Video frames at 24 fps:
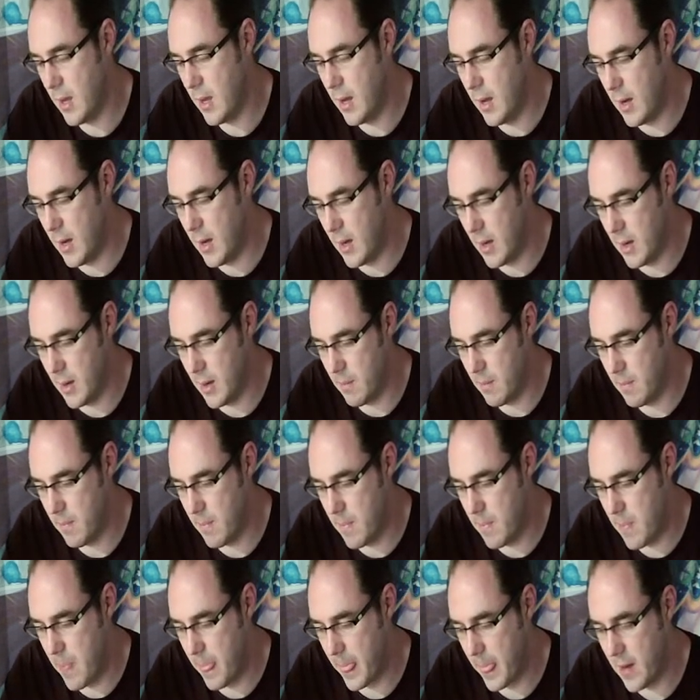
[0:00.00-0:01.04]
I
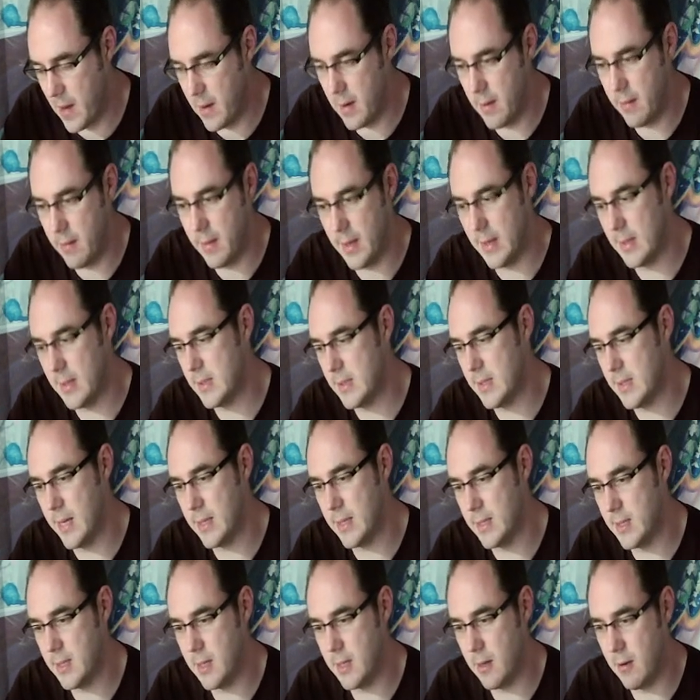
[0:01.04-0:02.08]
don't think it's
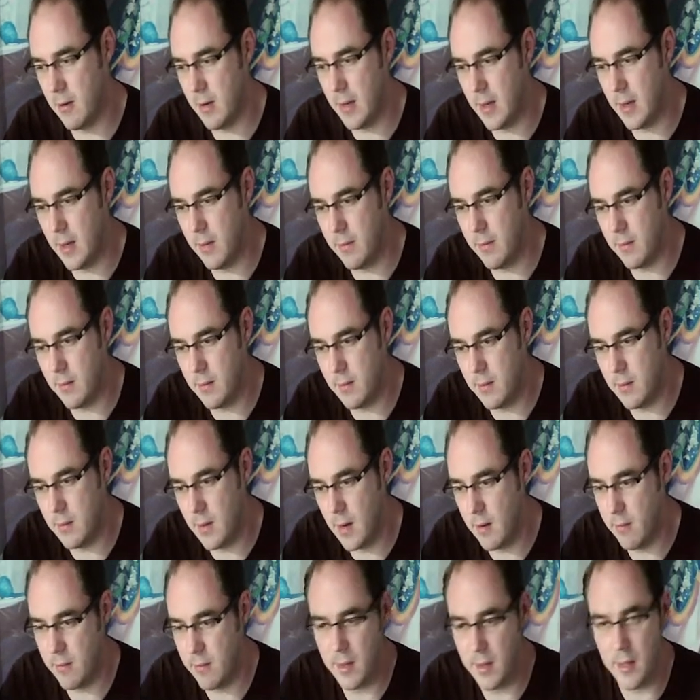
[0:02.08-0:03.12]
necessary given
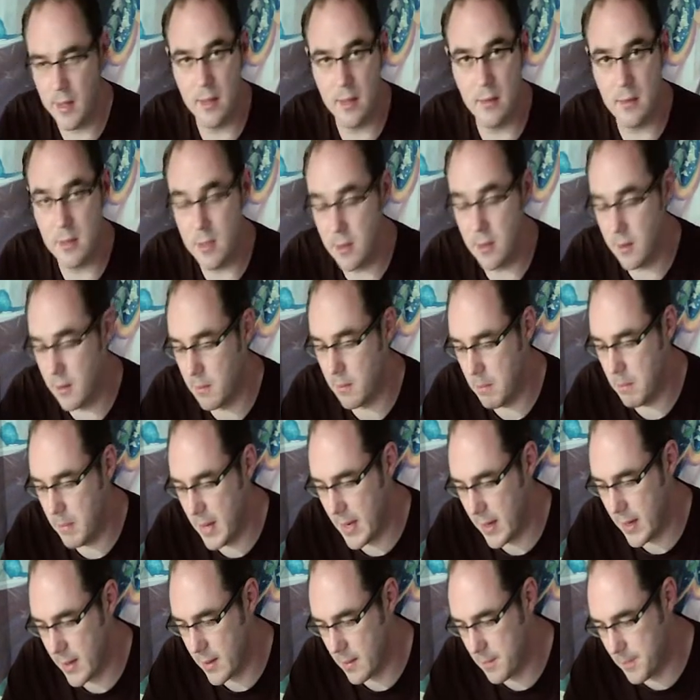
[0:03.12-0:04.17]
everything else you can
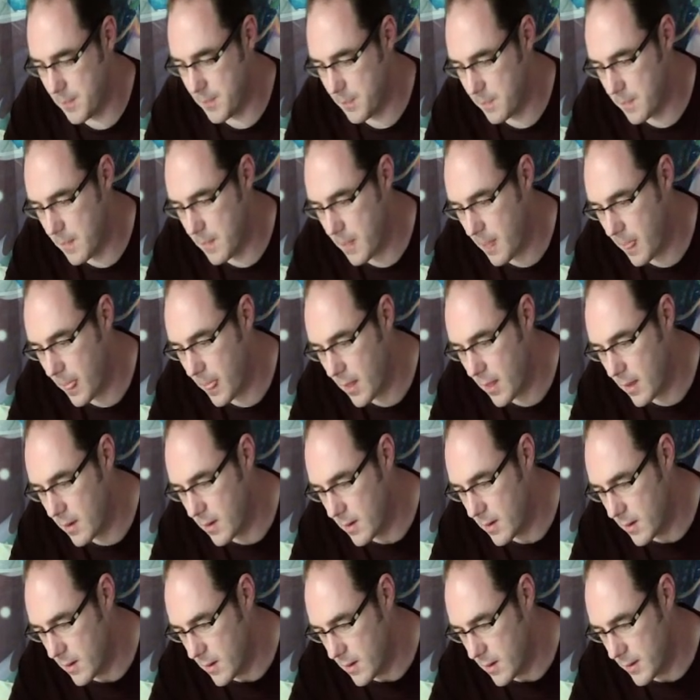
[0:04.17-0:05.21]
pick.
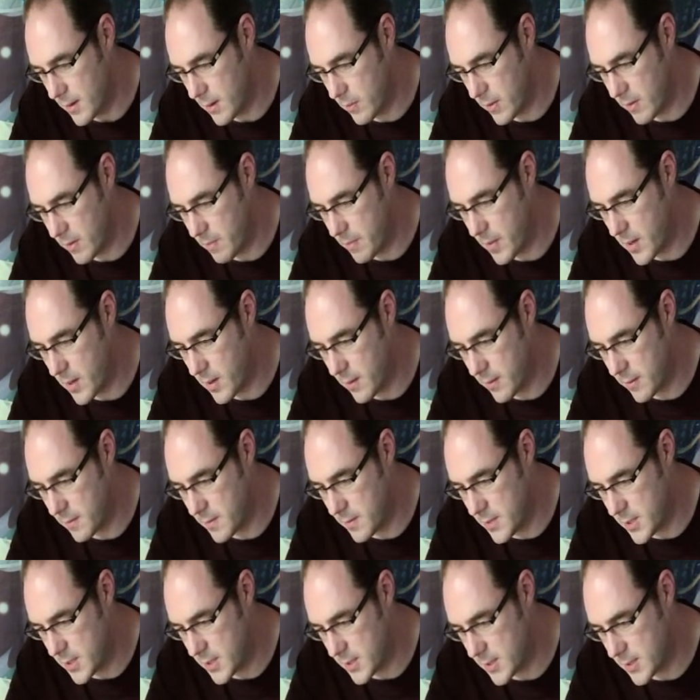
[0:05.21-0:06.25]
Then we have Path of
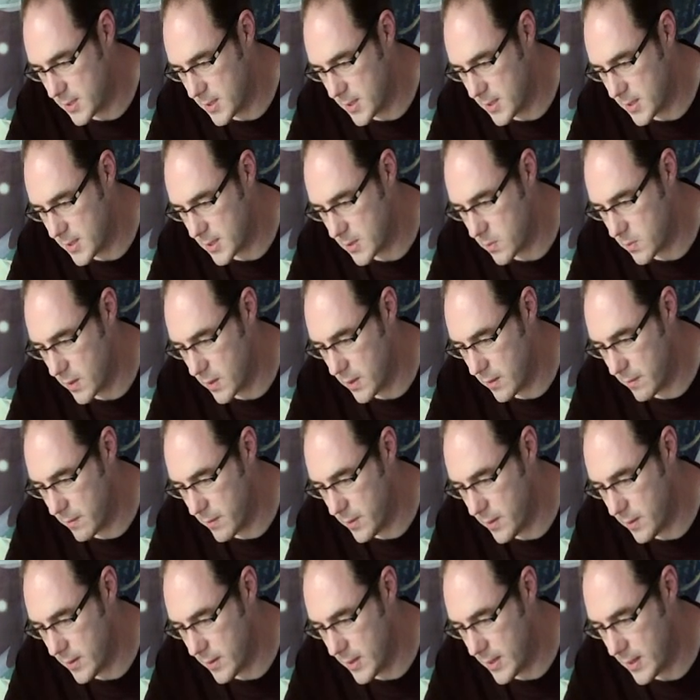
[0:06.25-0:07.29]
Justice. Whenever
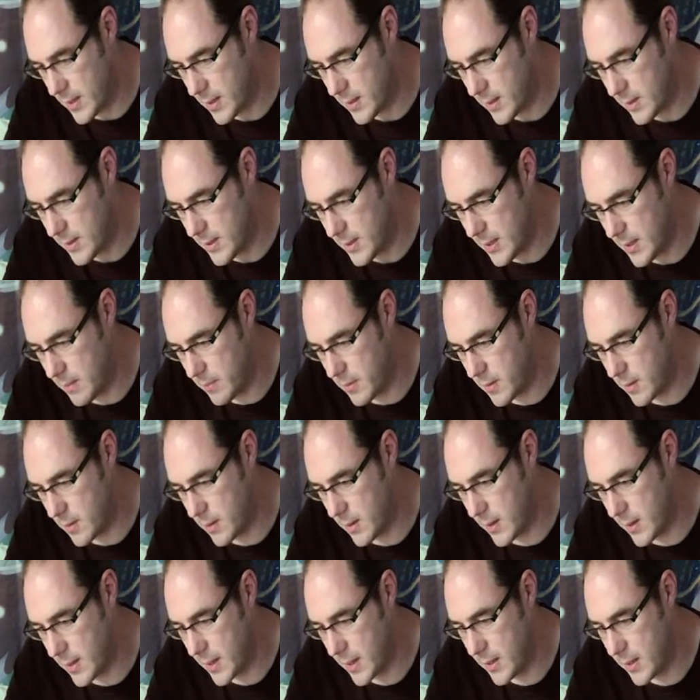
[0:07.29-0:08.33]
you kill a demon,
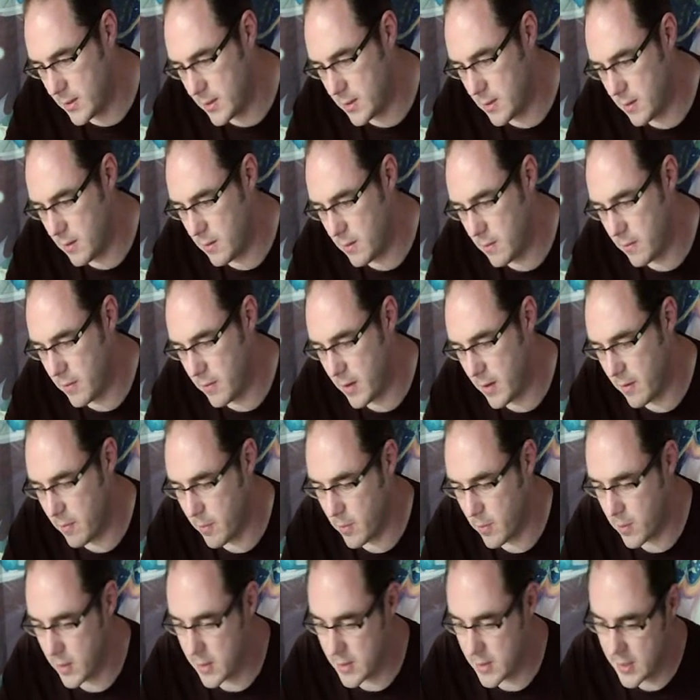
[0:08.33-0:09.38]
gain 2 faith
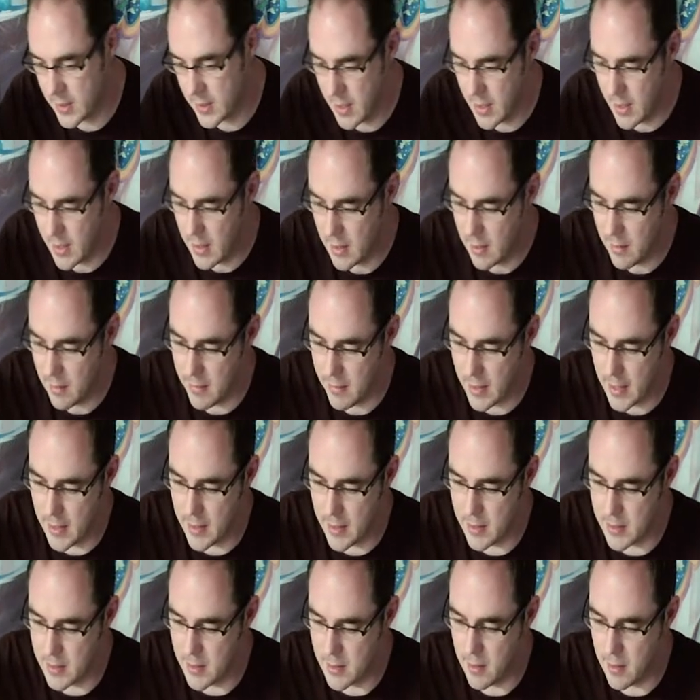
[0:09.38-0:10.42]
points. That
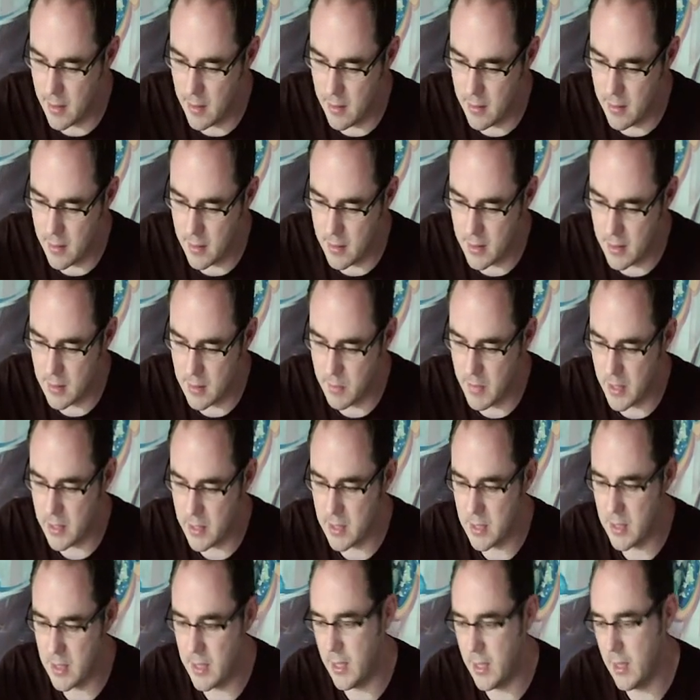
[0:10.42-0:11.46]
is good,
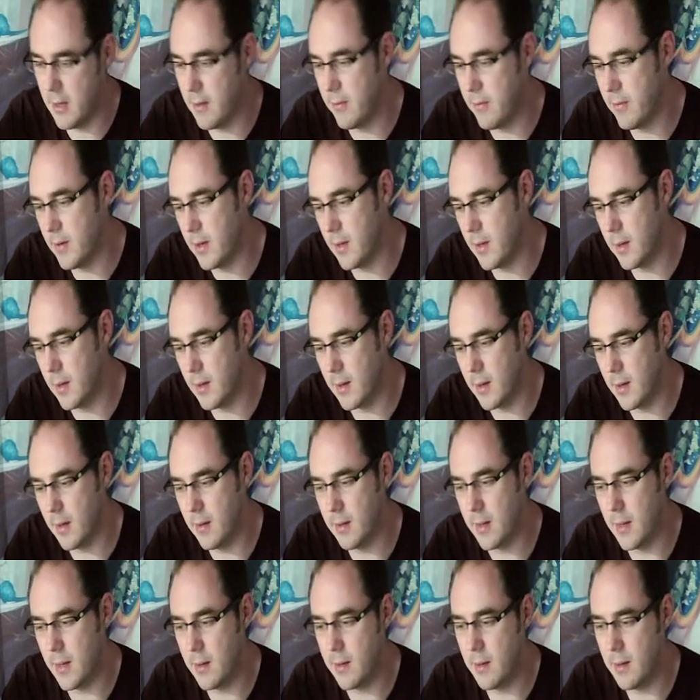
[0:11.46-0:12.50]
especially if you're going to go
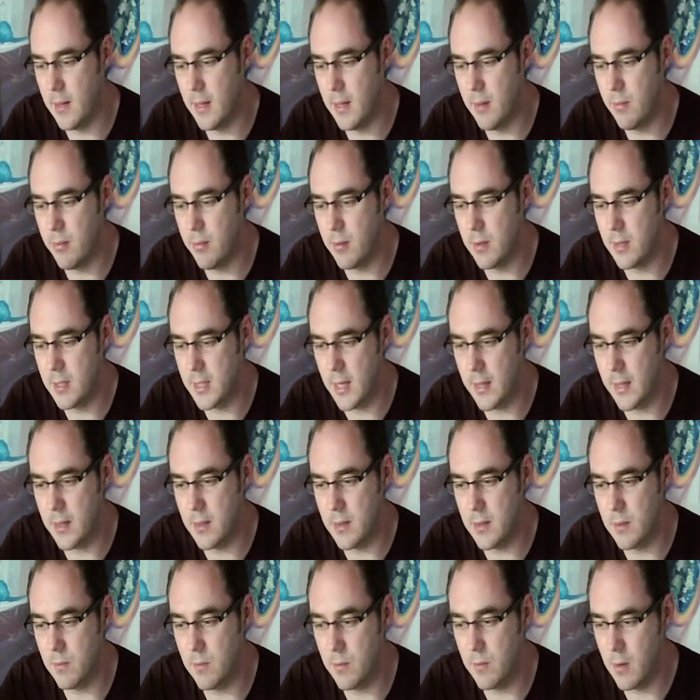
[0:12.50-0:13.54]
down the Libero
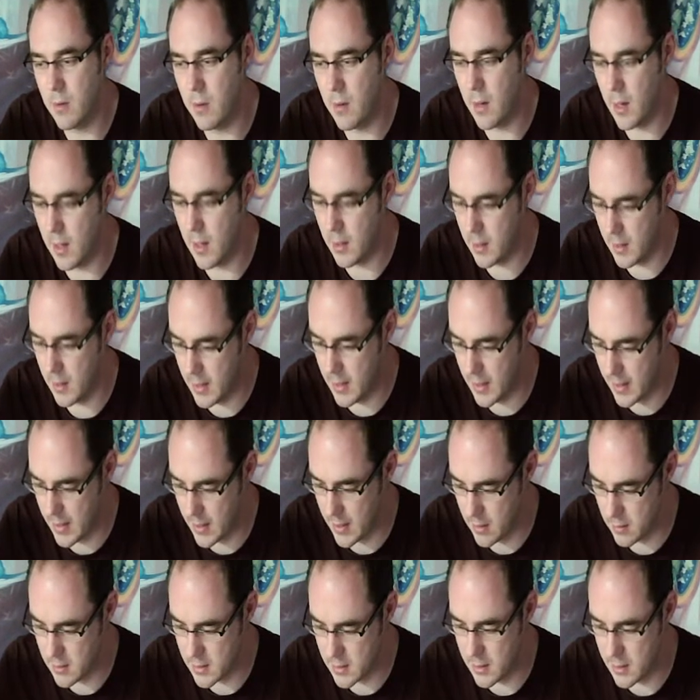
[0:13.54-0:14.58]
Sanctum route and kick
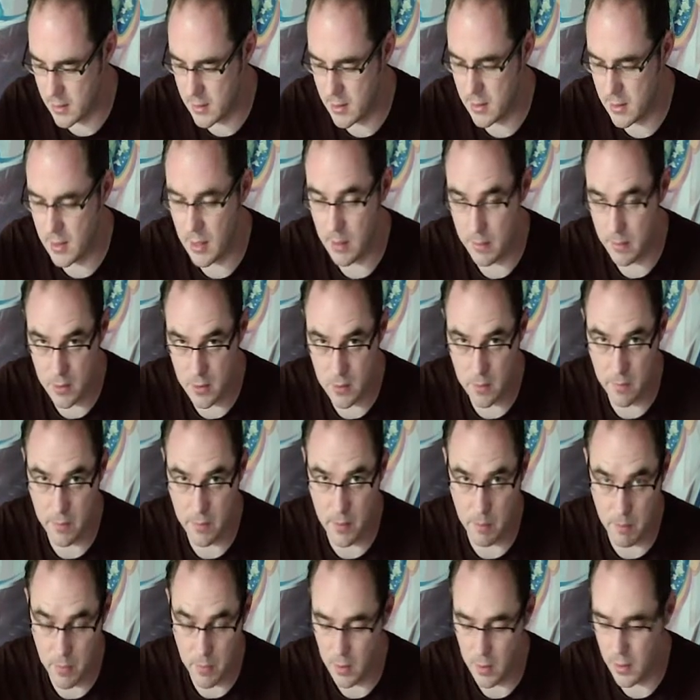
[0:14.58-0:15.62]
out tons of damage with your
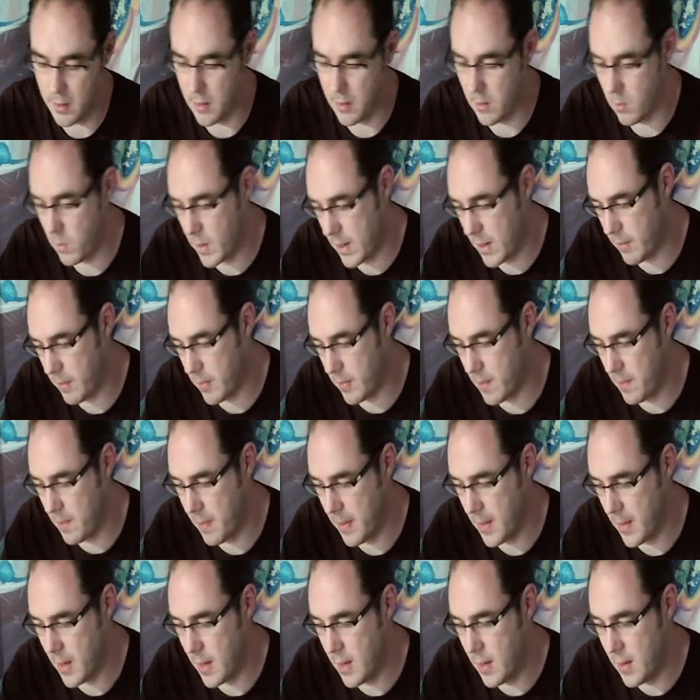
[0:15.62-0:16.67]
book and a weapon,
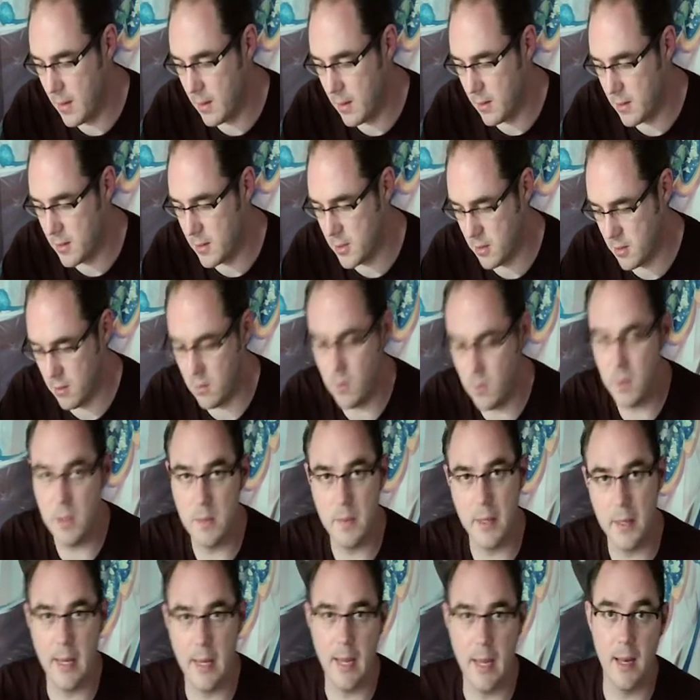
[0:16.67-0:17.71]
because you'll always
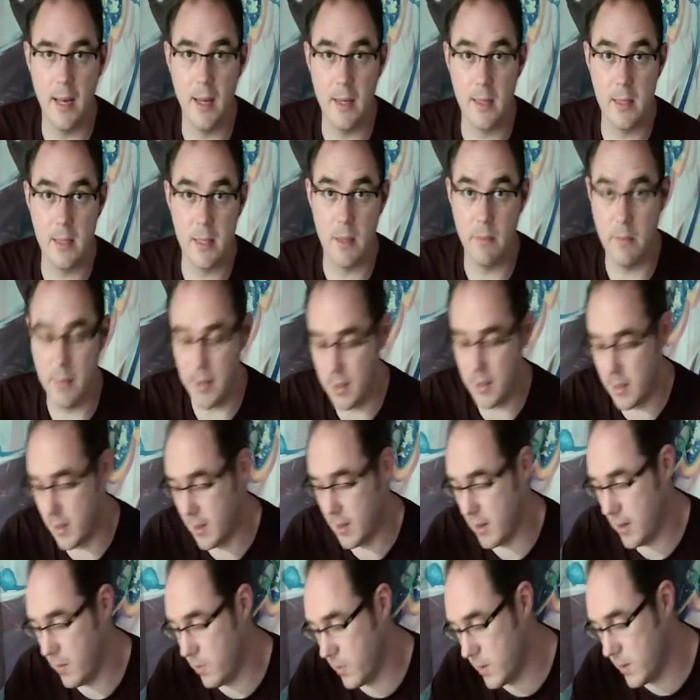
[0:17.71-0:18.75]
be killing something,
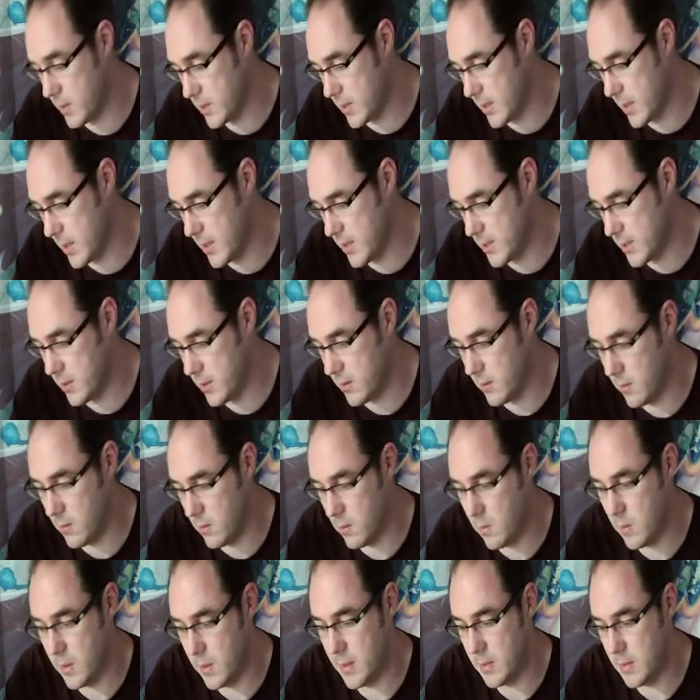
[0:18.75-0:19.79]
in which case you'll
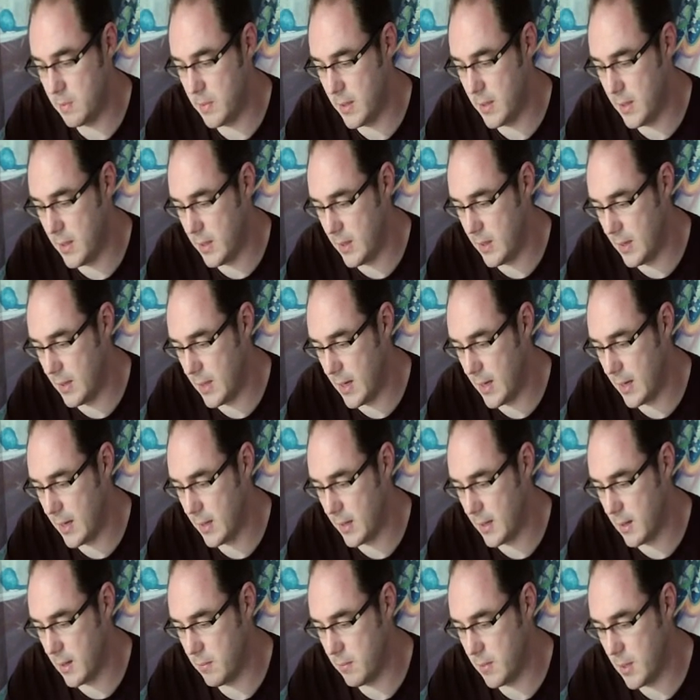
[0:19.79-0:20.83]
always be getting
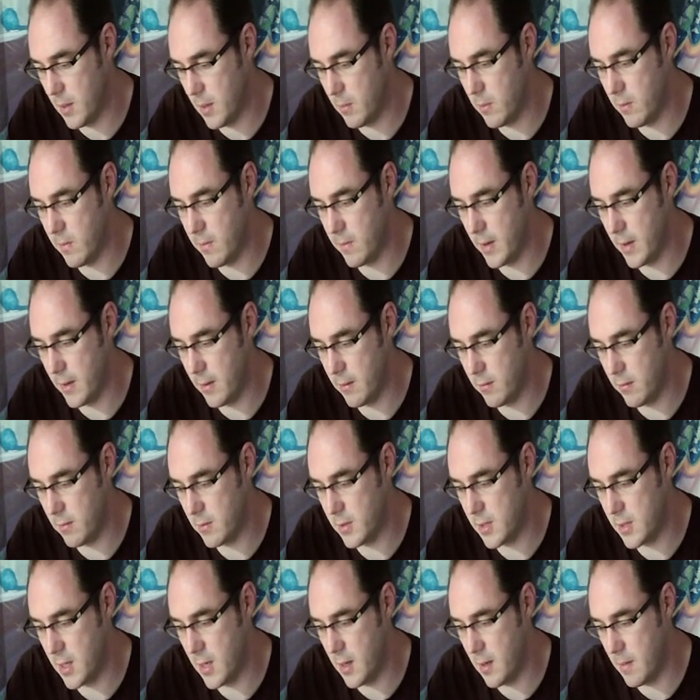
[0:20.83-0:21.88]
that double faith
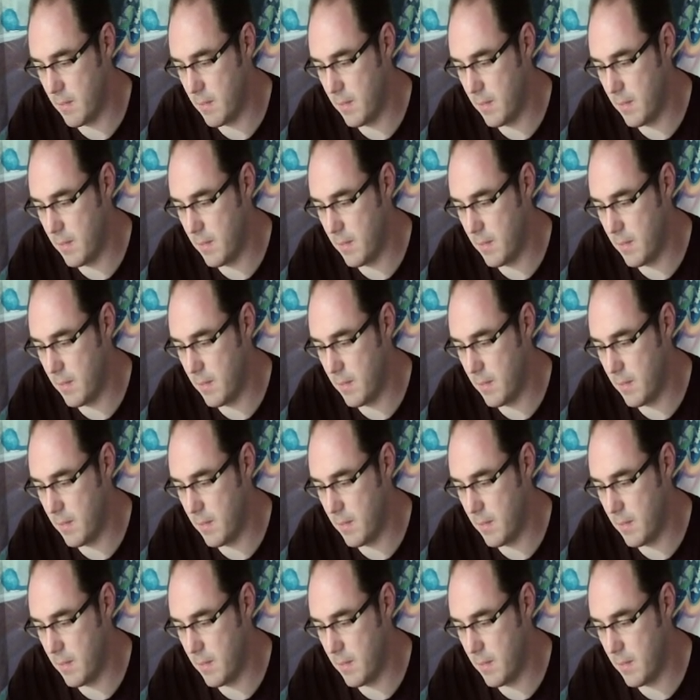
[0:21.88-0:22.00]
return.